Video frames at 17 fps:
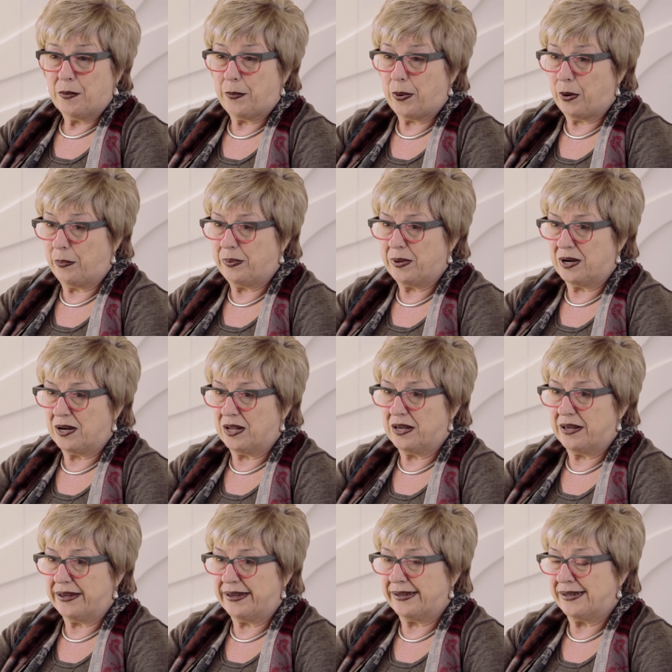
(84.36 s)

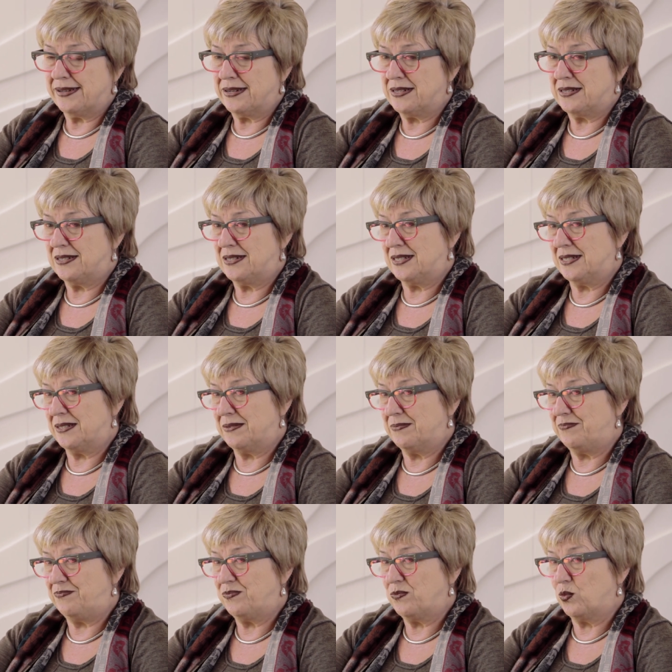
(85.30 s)
popular, and
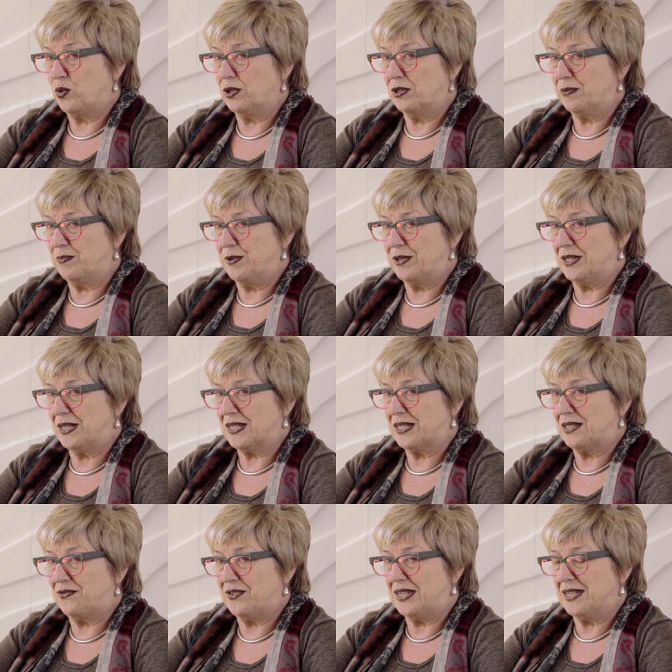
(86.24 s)
um, world music
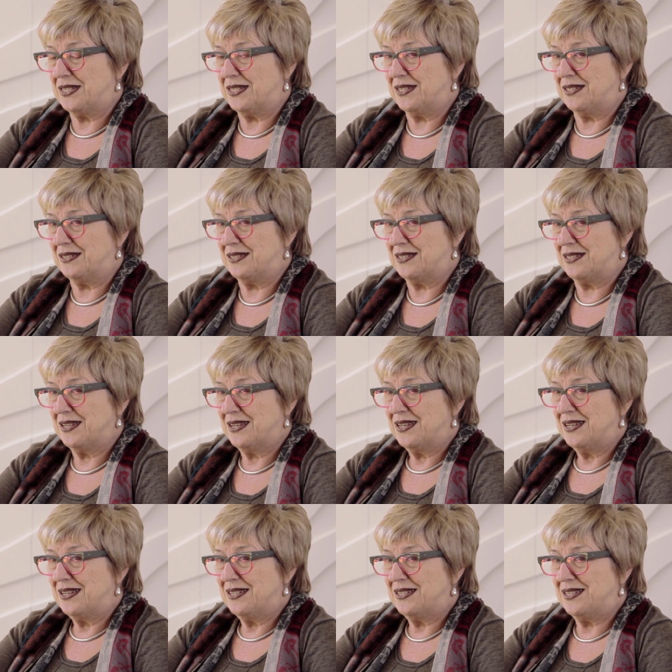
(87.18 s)
sphere since
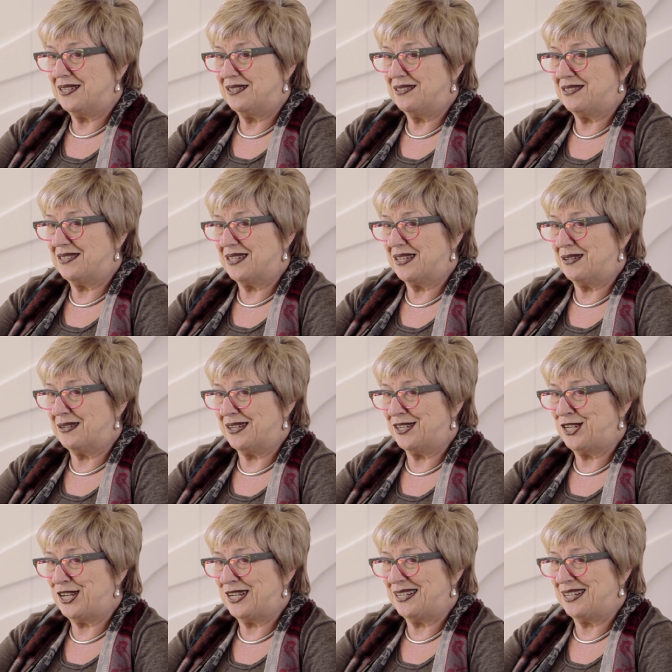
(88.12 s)
since uh,
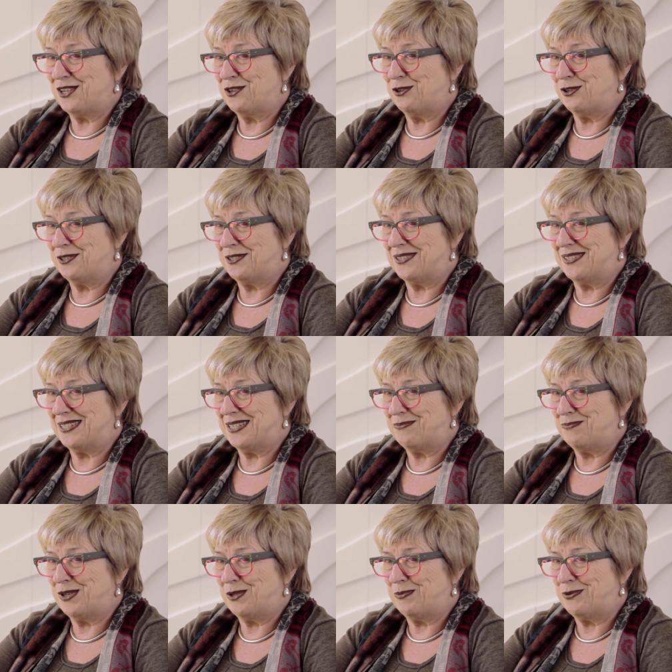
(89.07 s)
attending concerts
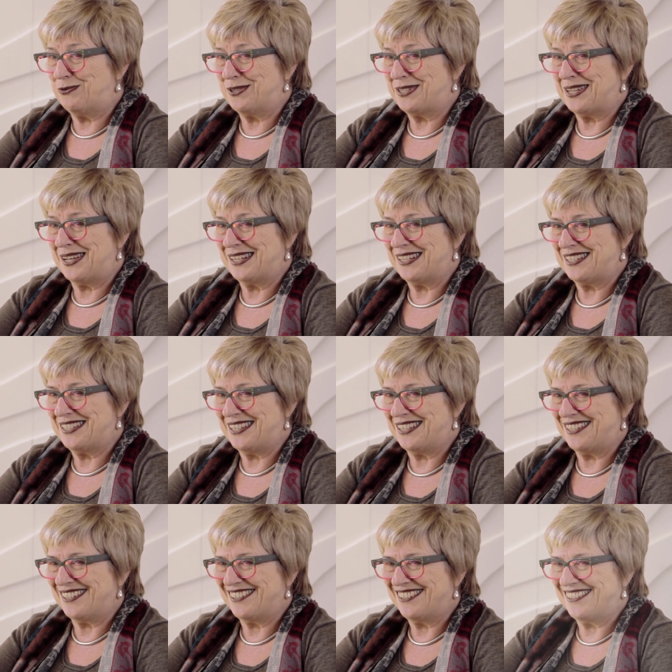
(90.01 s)
at Melbourne Recital
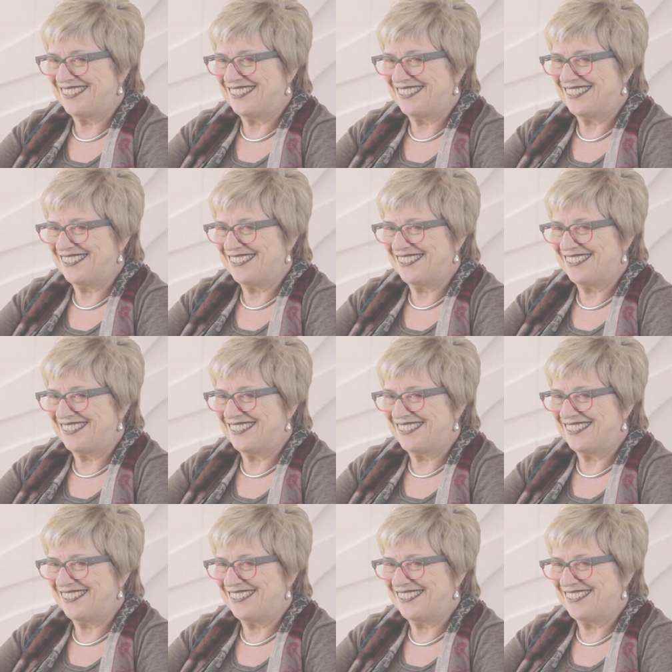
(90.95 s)
Centre.